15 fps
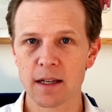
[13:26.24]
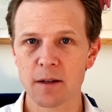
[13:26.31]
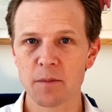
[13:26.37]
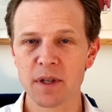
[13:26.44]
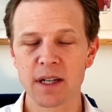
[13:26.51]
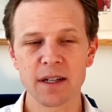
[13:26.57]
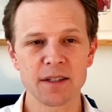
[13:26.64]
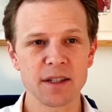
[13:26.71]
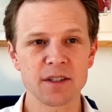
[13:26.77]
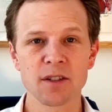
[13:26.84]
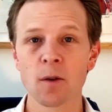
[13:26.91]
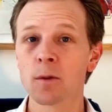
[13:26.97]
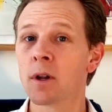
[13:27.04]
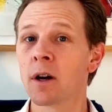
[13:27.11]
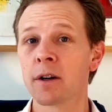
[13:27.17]
because it's
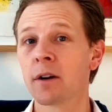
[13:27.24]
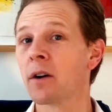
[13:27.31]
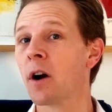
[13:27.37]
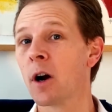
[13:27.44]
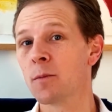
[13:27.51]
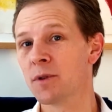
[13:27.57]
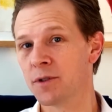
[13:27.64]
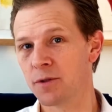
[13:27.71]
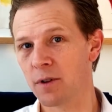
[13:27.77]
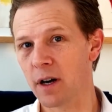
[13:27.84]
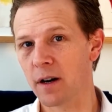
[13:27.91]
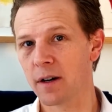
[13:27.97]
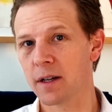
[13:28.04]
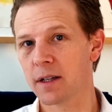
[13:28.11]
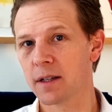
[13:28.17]
no longer arbitrary.
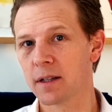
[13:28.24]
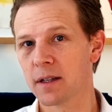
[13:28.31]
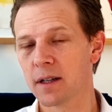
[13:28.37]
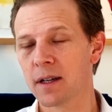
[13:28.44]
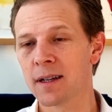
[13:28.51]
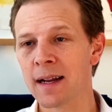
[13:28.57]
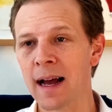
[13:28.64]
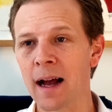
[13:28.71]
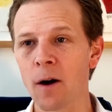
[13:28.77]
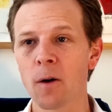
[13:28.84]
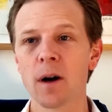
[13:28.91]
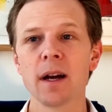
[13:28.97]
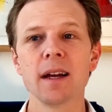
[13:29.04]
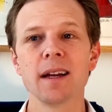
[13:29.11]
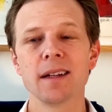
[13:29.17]
Now
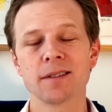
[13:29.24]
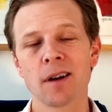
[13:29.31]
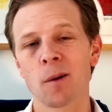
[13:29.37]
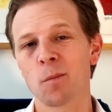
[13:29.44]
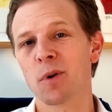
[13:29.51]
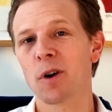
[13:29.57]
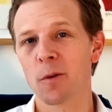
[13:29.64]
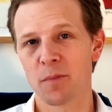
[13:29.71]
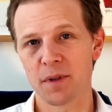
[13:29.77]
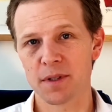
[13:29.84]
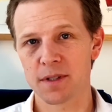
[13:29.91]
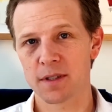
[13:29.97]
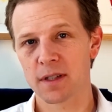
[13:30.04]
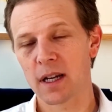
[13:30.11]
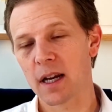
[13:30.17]
it's on
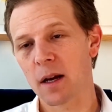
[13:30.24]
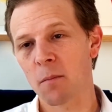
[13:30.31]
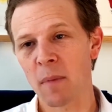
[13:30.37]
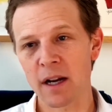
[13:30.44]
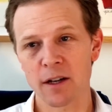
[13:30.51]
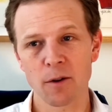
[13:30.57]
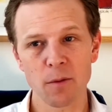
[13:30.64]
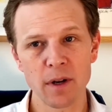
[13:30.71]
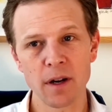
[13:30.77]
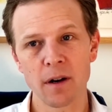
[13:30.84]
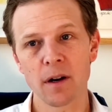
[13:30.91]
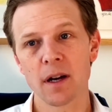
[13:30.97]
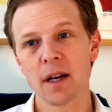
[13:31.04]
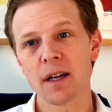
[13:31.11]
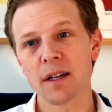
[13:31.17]
purpose. My
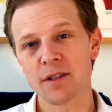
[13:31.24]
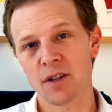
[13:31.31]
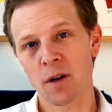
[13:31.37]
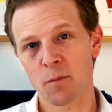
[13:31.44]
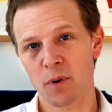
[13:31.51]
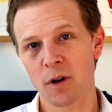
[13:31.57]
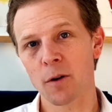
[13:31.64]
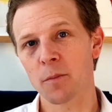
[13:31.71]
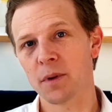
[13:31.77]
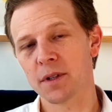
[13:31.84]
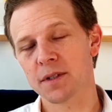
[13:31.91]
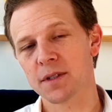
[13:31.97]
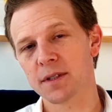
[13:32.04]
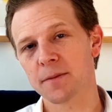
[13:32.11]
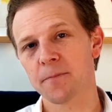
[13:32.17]
career is on
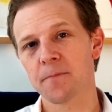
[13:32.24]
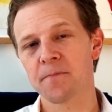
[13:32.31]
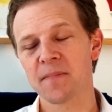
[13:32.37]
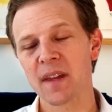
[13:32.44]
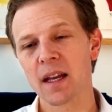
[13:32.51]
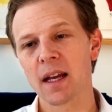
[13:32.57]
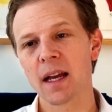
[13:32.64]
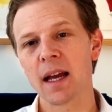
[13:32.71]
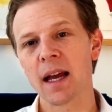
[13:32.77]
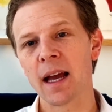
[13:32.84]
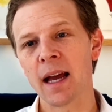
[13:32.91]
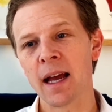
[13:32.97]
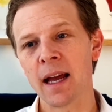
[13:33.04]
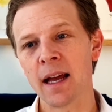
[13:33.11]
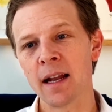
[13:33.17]
purpose.
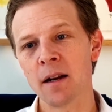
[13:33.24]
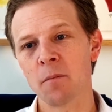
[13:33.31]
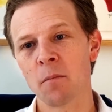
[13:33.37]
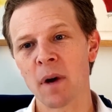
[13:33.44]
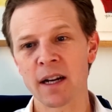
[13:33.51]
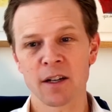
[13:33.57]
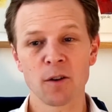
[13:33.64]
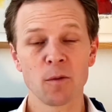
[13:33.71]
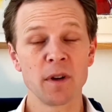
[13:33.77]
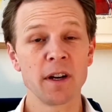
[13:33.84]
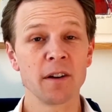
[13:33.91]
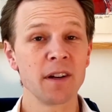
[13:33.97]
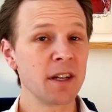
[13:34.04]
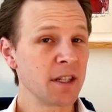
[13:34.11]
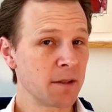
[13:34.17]
And my
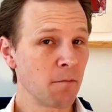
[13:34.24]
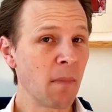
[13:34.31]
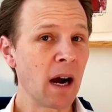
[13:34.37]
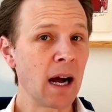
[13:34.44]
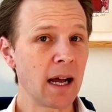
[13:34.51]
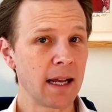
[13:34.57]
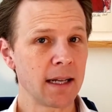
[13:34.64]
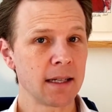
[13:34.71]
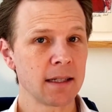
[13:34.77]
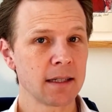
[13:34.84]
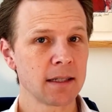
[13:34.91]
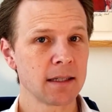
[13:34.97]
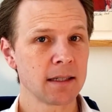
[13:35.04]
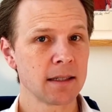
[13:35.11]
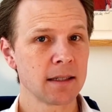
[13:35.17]
career is mine.
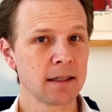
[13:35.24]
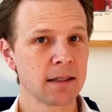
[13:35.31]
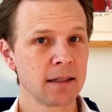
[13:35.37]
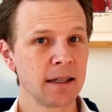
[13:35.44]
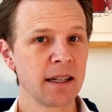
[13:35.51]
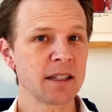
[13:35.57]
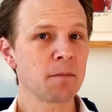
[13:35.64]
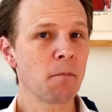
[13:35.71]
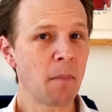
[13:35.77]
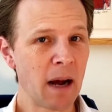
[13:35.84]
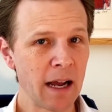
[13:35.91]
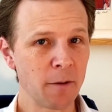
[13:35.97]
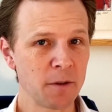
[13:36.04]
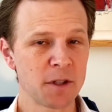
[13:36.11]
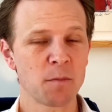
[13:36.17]
And it's
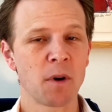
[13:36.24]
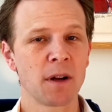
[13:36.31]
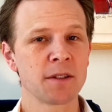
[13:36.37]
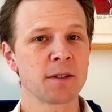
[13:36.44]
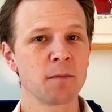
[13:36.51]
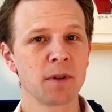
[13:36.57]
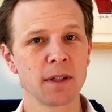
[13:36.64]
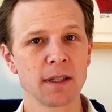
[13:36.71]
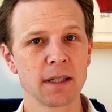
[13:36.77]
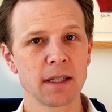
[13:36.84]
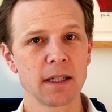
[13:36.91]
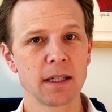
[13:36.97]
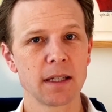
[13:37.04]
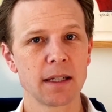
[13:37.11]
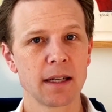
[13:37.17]
my
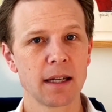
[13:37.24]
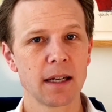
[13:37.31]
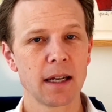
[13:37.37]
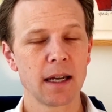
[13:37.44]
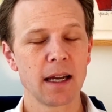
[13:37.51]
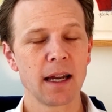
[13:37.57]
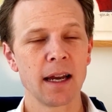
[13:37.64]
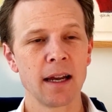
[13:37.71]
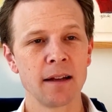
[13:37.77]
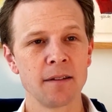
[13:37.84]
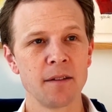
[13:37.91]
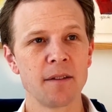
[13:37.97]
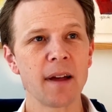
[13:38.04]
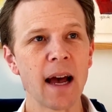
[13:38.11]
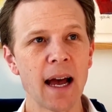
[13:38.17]
responsibility.
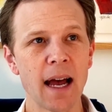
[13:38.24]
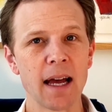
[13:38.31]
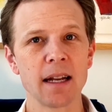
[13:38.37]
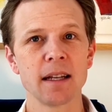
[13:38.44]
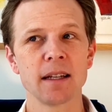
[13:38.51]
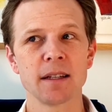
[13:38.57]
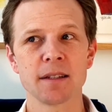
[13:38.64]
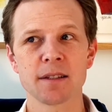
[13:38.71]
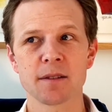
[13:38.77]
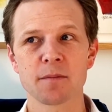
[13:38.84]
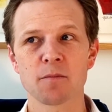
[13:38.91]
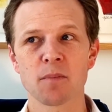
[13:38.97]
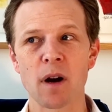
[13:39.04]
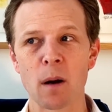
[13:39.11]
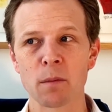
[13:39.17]
And that is
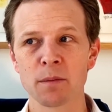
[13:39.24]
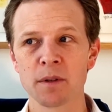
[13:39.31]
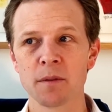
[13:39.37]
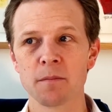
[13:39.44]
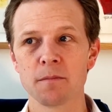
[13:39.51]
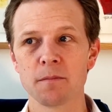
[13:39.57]
probably